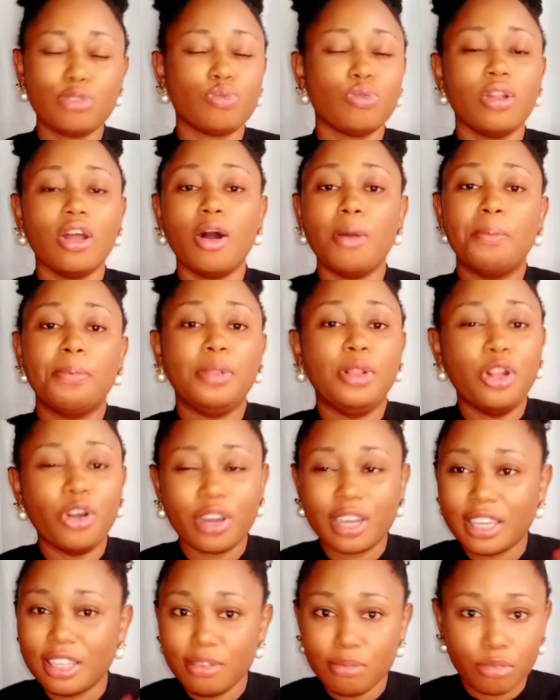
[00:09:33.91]
It will help
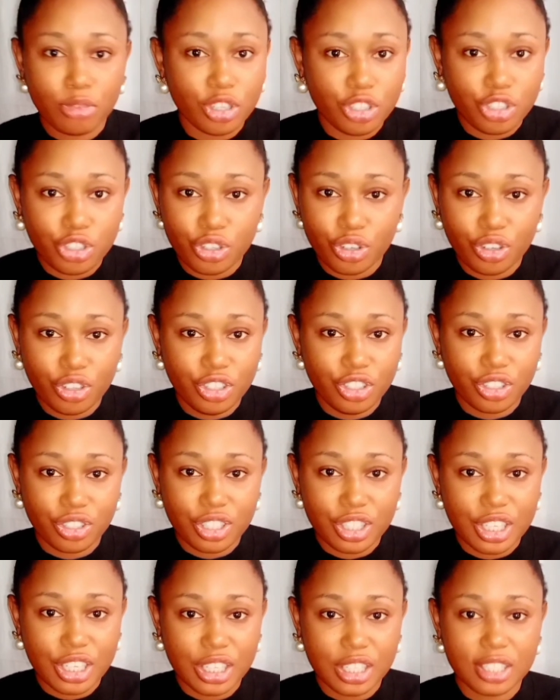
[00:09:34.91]
lock in moisture in
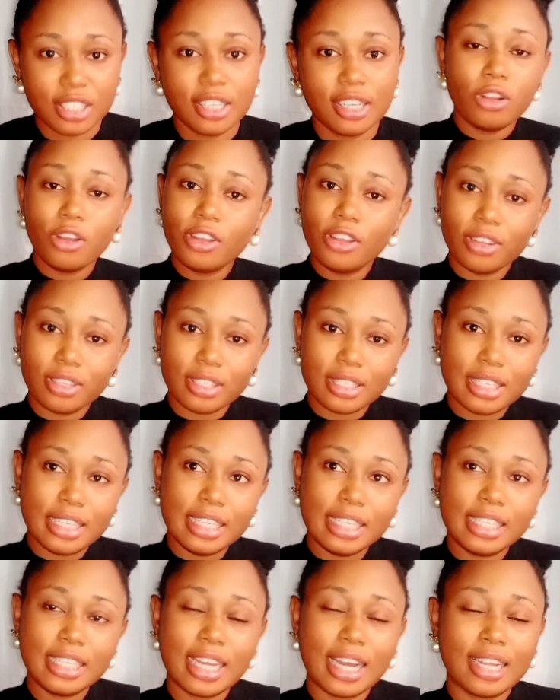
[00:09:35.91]
your skin, glow your
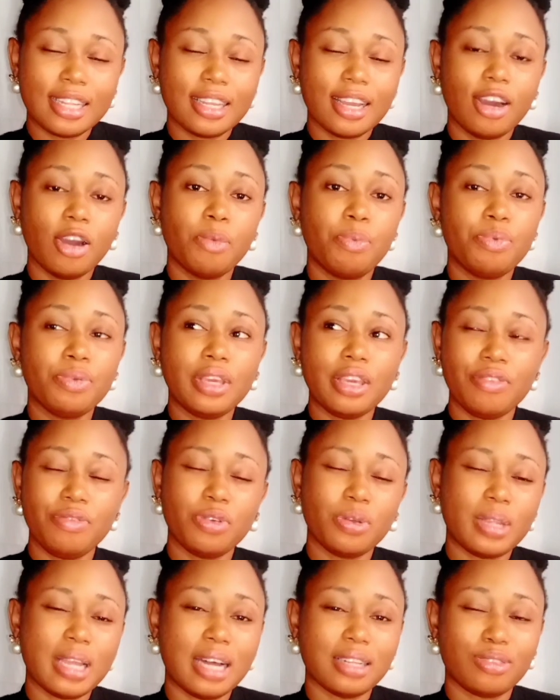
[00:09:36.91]
skin, and help
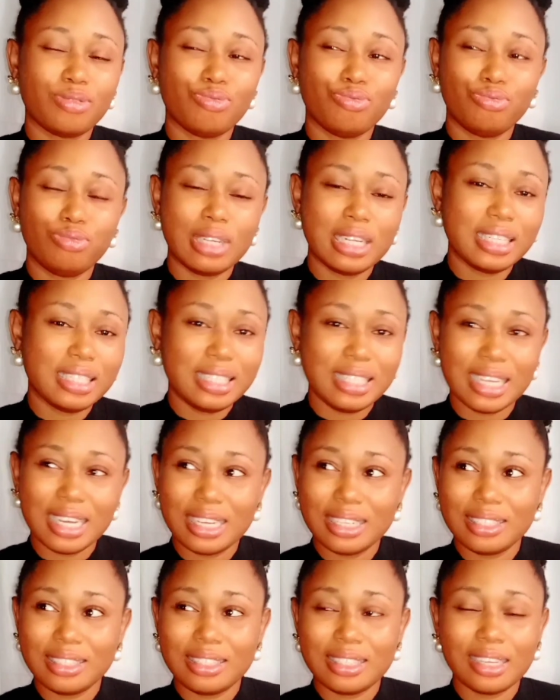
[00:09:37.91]
give you that
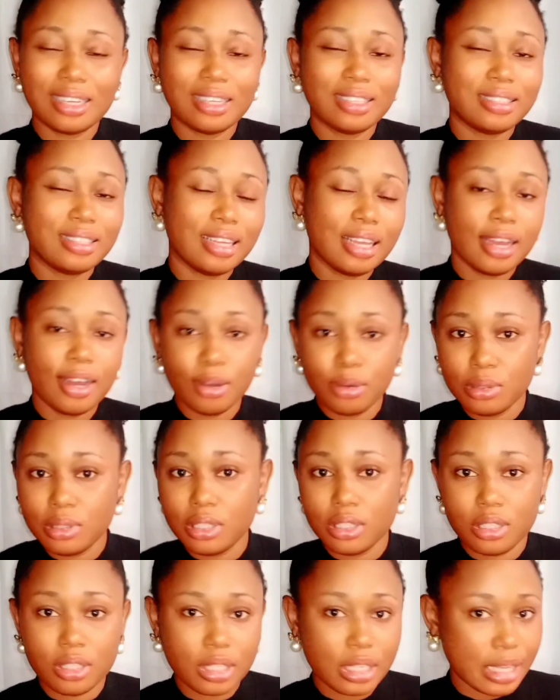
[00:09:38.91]
radiant and
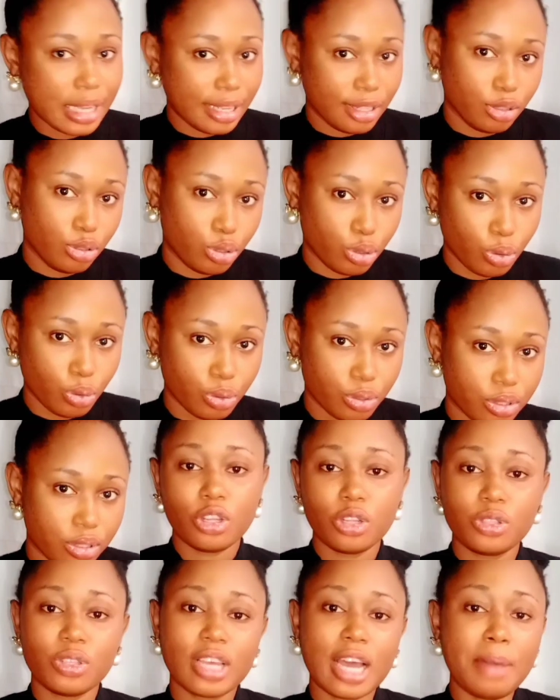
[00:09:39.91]
healthy skin tone.
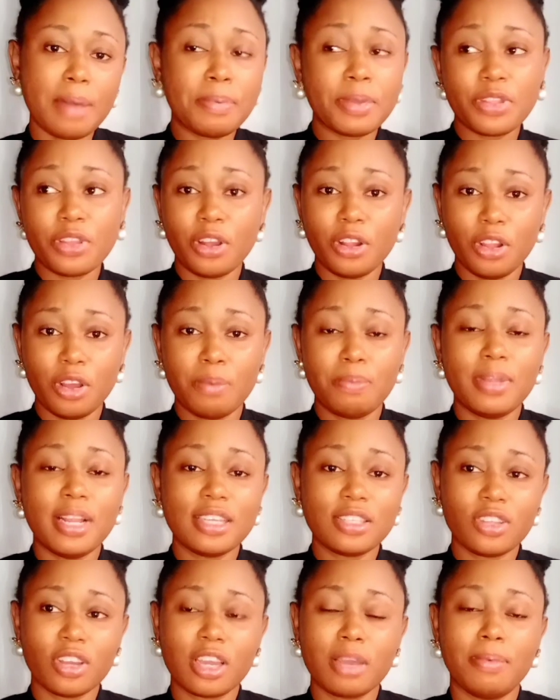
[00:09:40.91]
So to cap it all up,
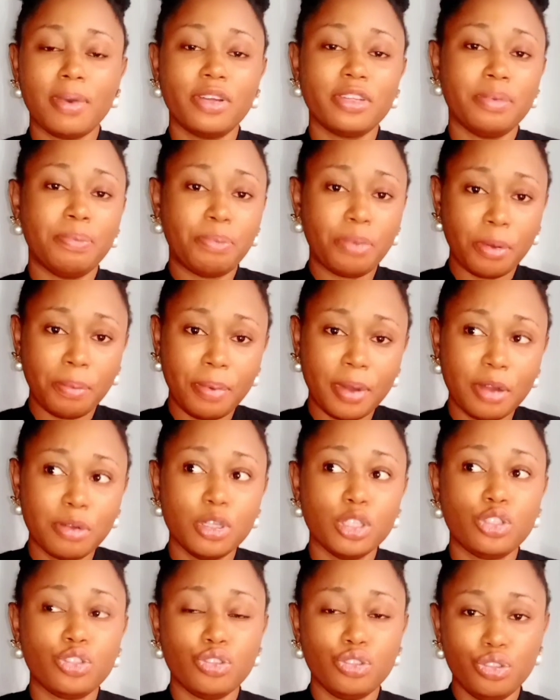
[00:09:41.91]
let's talk about the
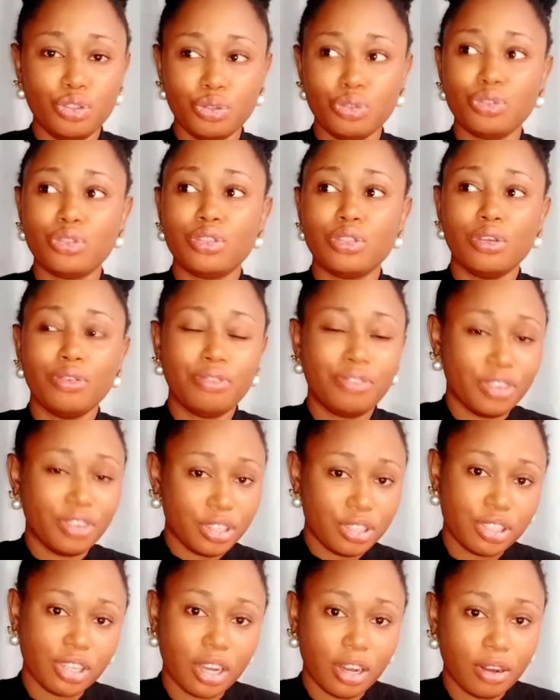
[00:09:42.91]
proper way to use
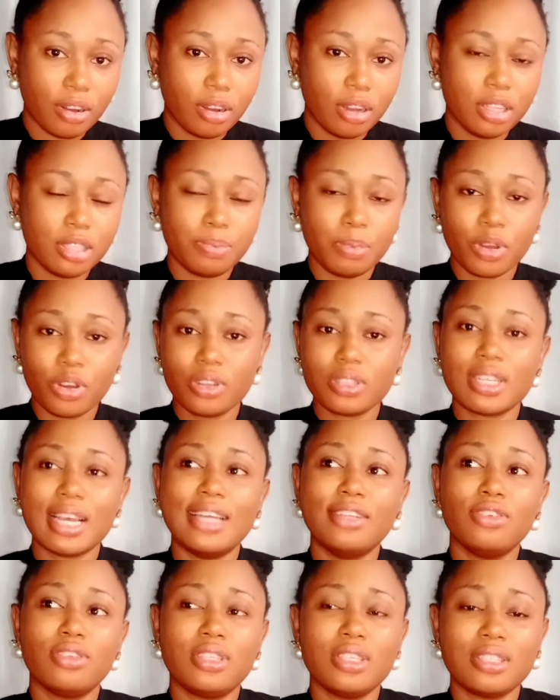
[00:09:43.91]
facial oils,
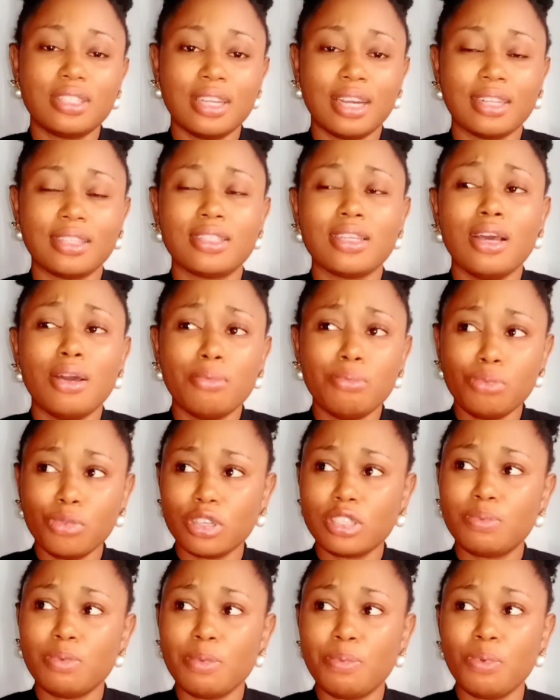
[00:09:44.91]
because I noticed that
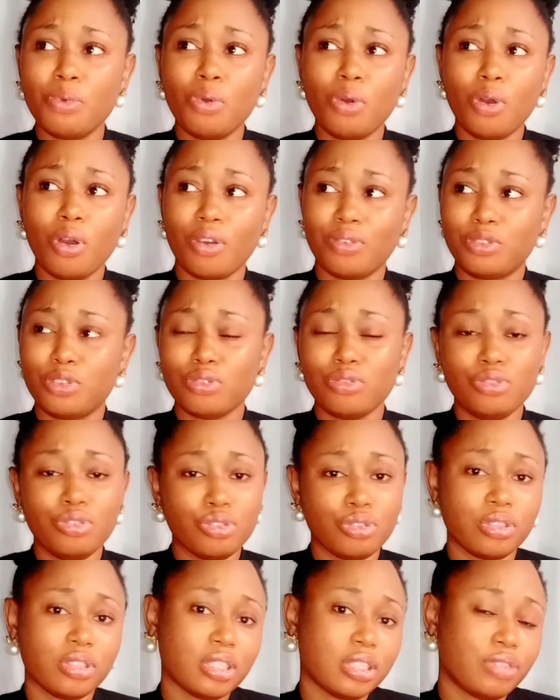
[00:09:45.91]
most people often
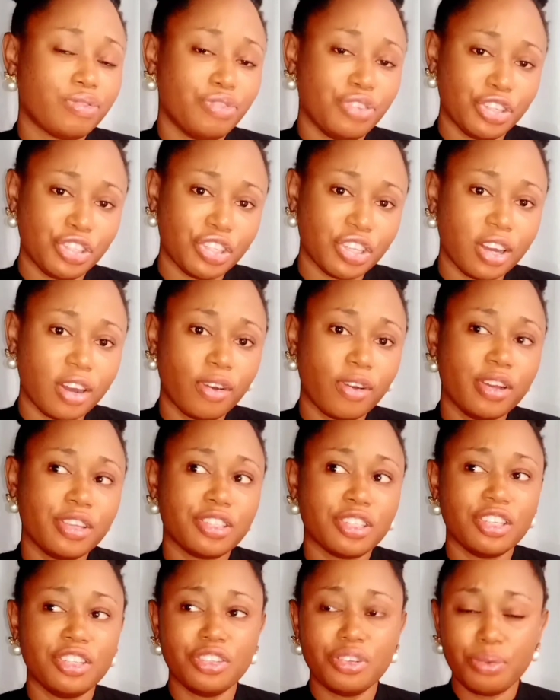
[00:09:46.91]
use these facial
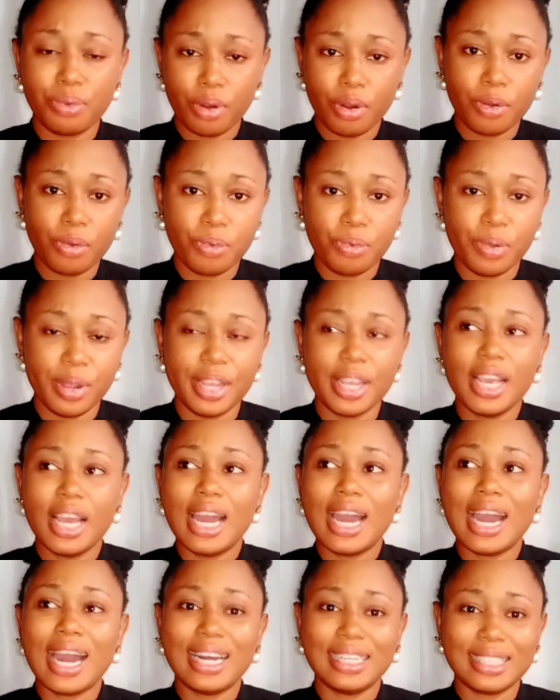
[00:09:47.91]
oils in the wrong way,
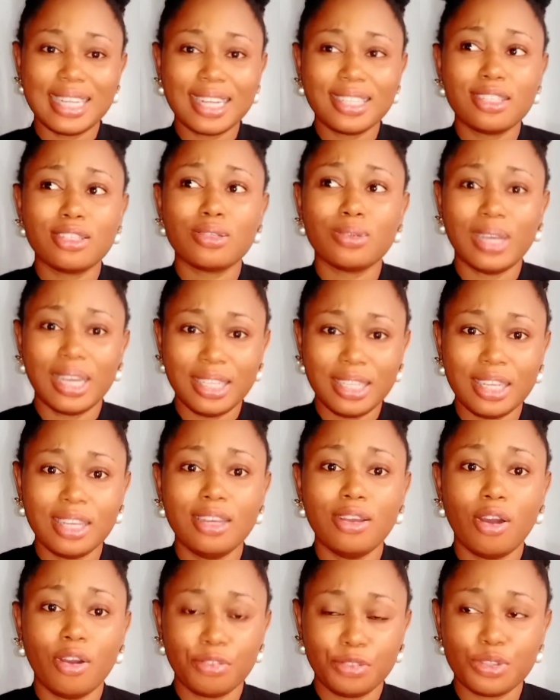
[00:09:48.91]
and that is why
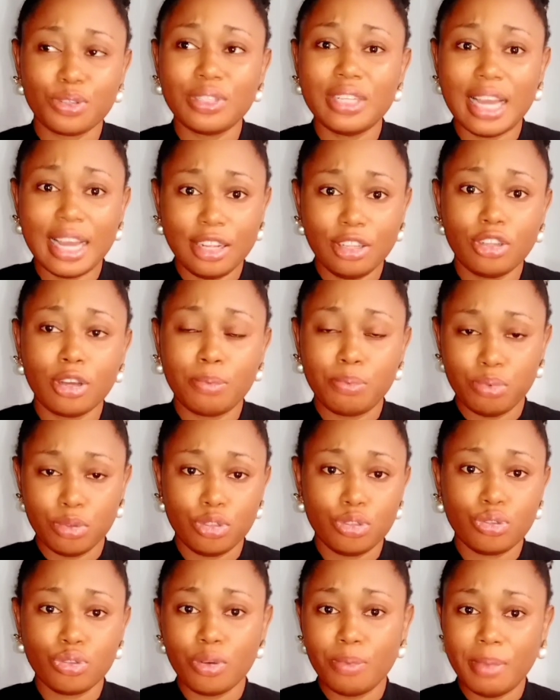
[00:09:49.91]
they often end
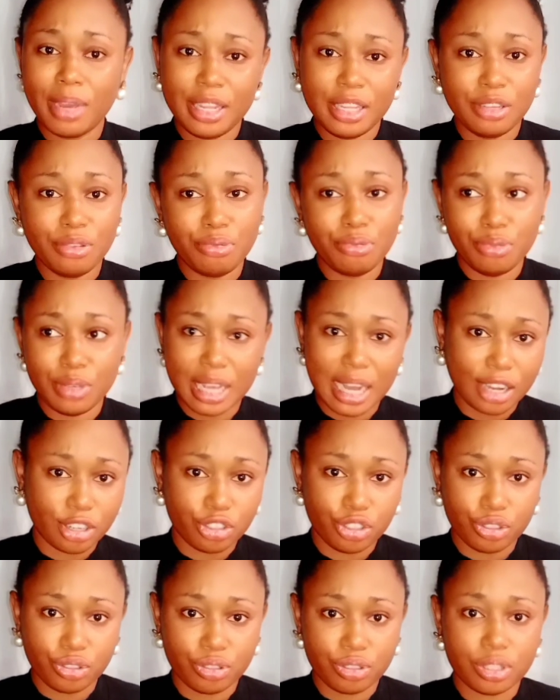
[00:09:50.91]
up with so many
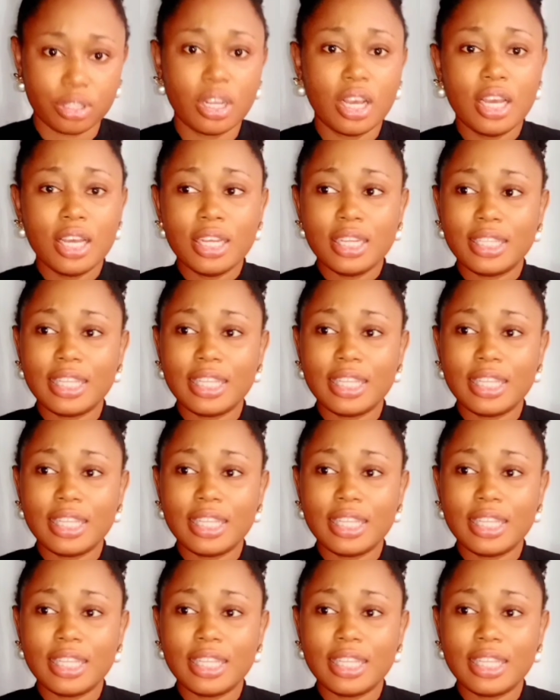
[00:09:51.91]
reactions.